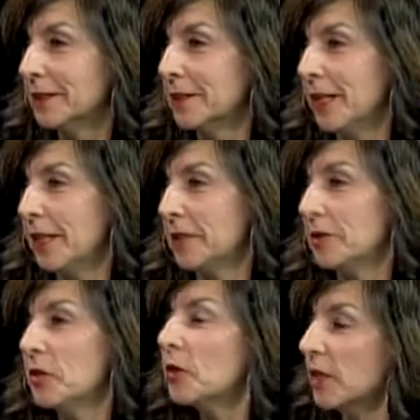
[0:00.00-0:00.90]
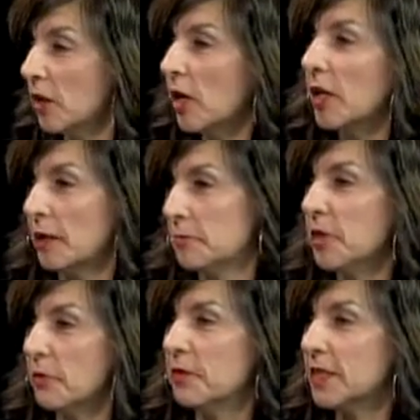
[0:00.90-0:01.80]
then you can, um, you
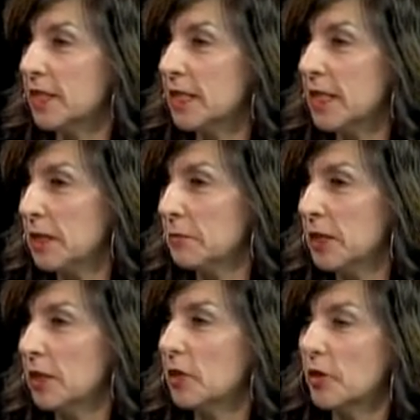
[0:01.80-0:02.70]
know, visit the email